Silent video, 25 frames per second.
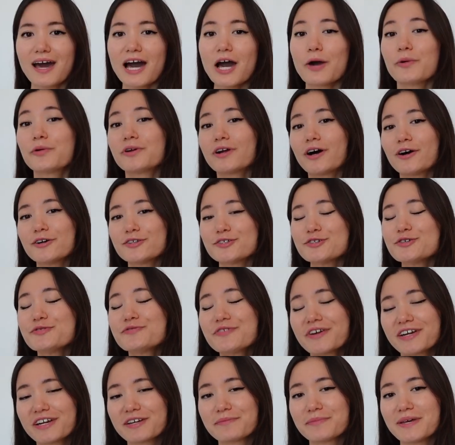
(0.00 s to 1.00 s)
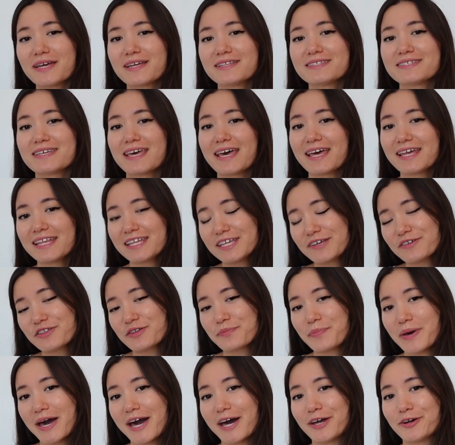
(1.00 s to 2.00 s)
I would also recommend any of the
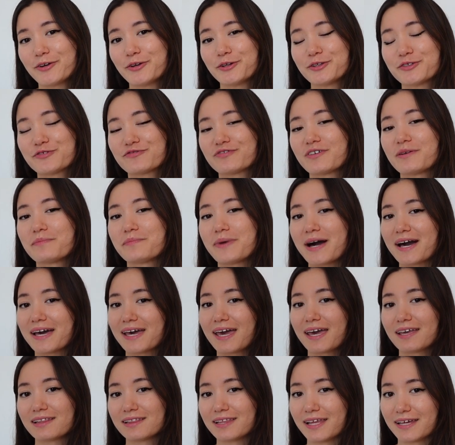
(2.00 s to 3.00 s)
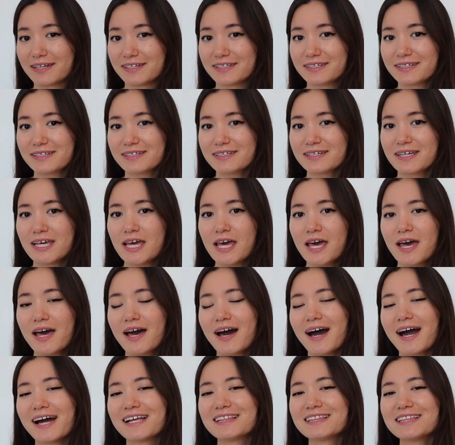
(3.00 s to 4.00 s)
patterns from By Hand London.
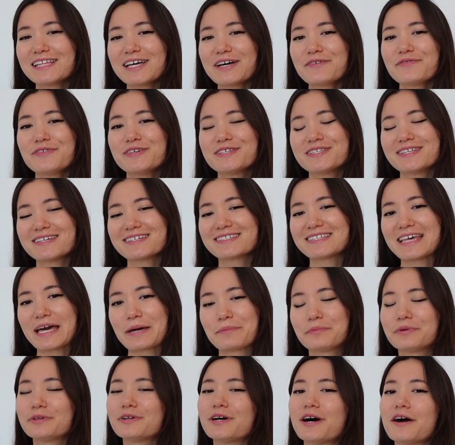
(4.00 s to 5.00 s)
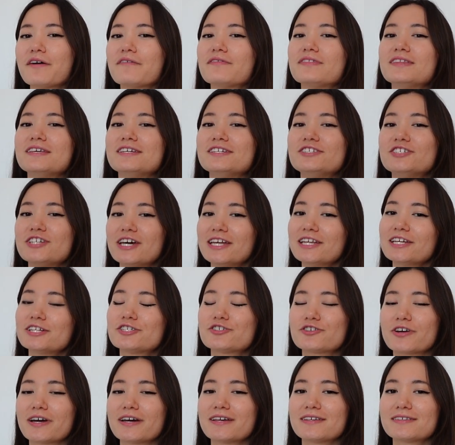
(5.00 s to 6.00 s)
I love this example of the Jenna
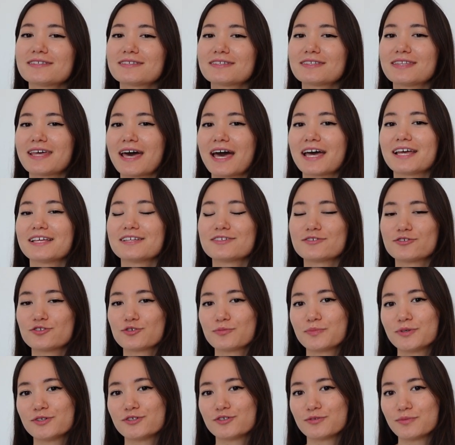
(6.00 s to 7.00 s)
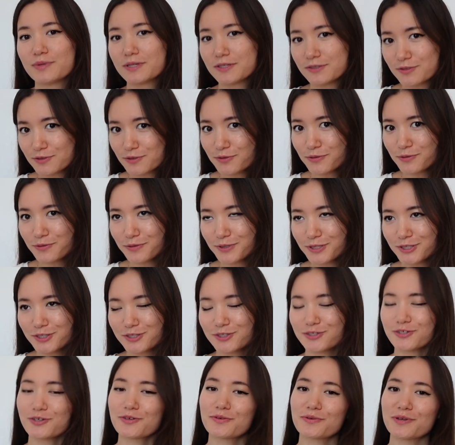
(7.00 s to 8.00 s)
dress that Zubi Zubi Zoo
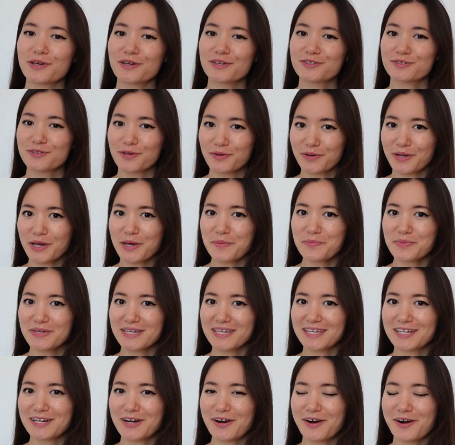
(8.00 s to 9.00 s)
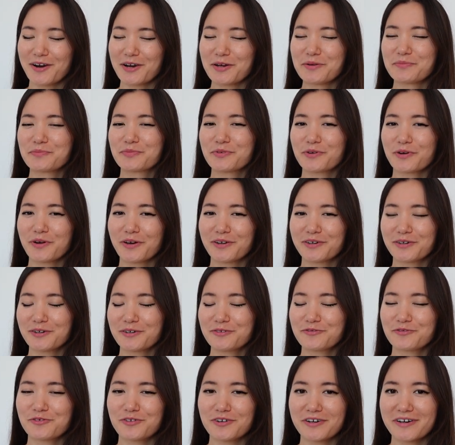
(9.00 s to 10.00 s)
sewed up in our embroidered
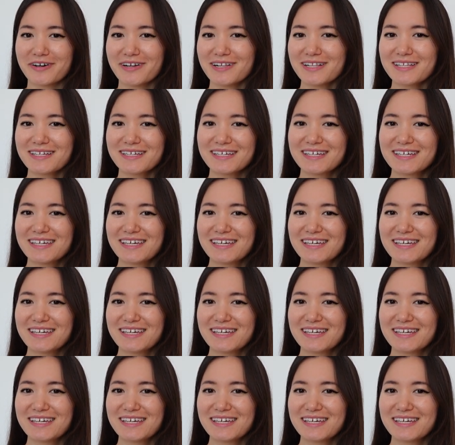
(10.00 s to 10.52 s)
voile.